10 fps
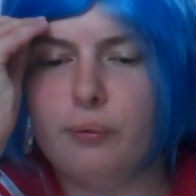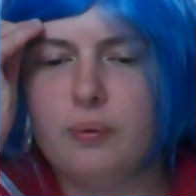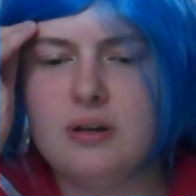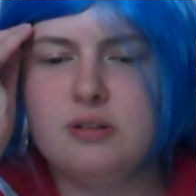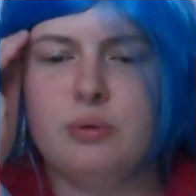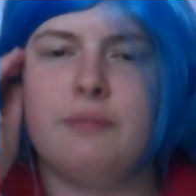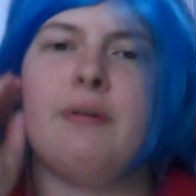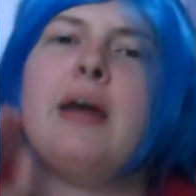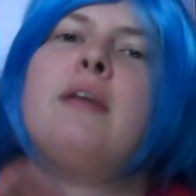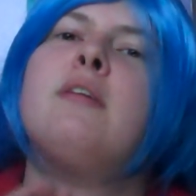old one, to a
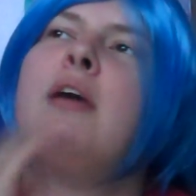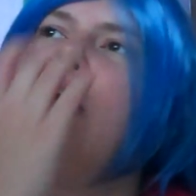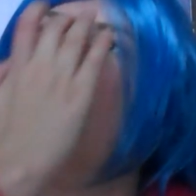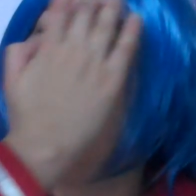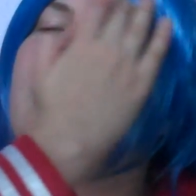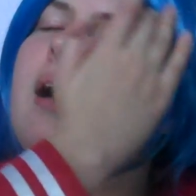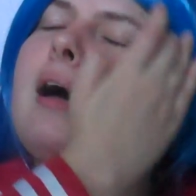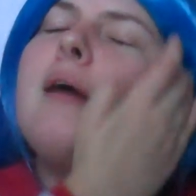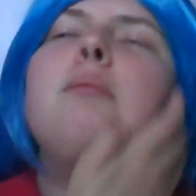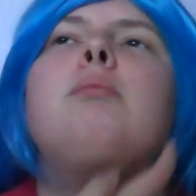friend.
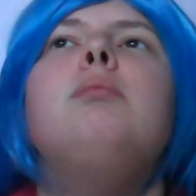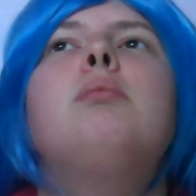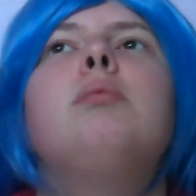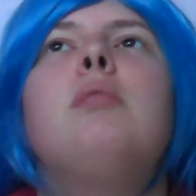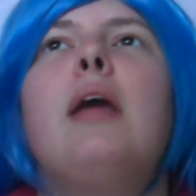Um,